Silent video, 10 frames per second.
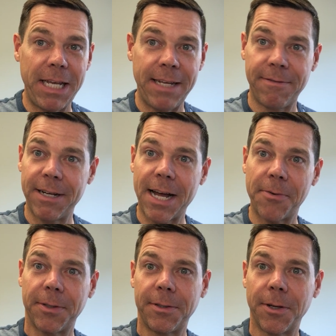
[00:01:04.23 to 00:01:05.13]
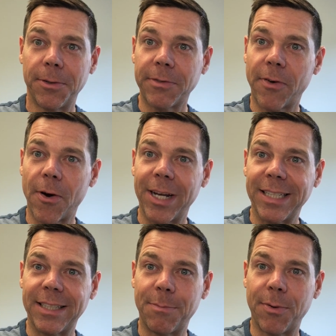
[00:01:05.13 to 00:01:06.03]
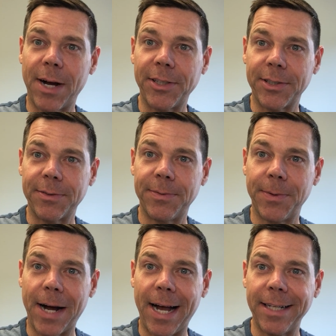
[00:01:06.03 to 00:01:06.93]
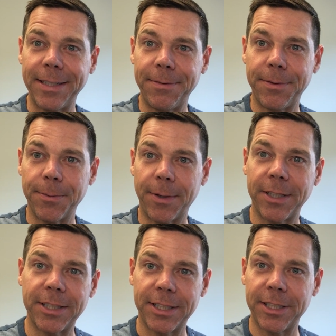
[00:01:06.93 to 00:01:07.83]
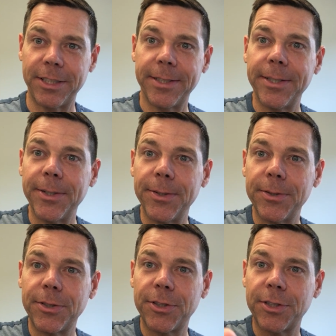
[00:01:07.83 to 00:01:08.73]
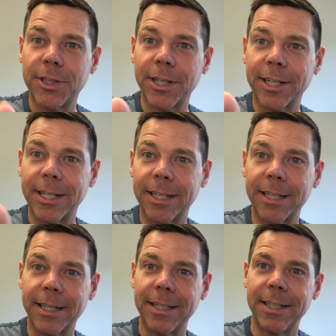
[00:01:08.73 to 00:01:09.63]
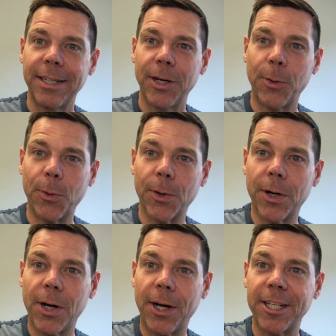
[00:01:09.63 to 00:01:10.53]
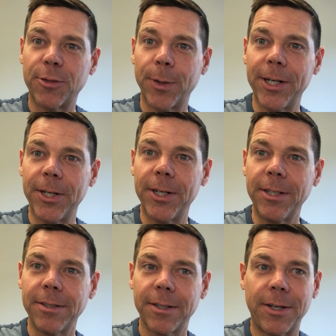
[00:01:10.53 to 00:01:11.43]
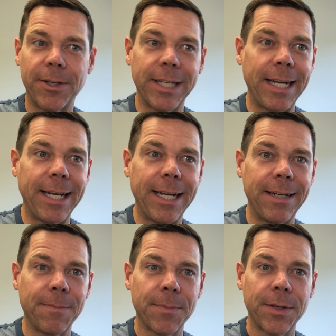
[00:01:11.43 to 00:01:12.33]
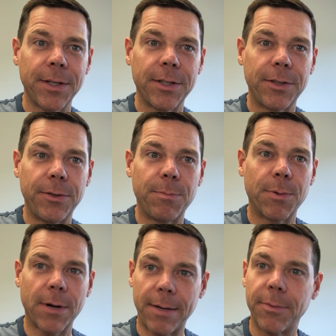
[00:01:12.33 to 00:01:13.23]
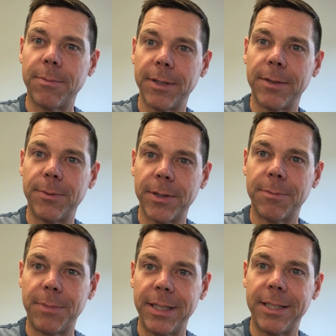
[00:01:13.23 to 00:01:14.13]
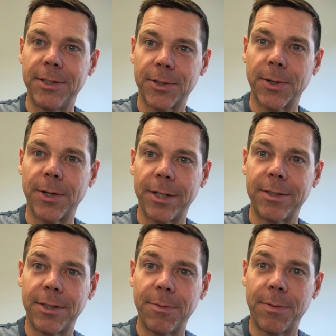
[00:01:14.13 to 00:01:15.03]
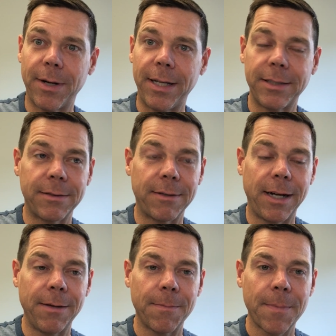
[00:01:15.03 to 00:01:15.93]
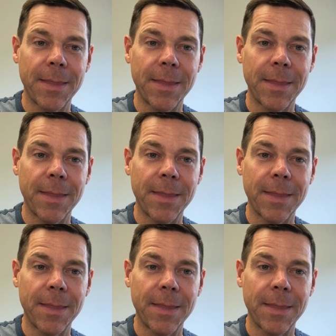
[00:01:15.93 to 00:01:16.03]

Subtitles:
even I would go as far as depression, right? If you're watching the news, click, click, click, or on Twitter all day, you probably will be discouraged, depressed, right?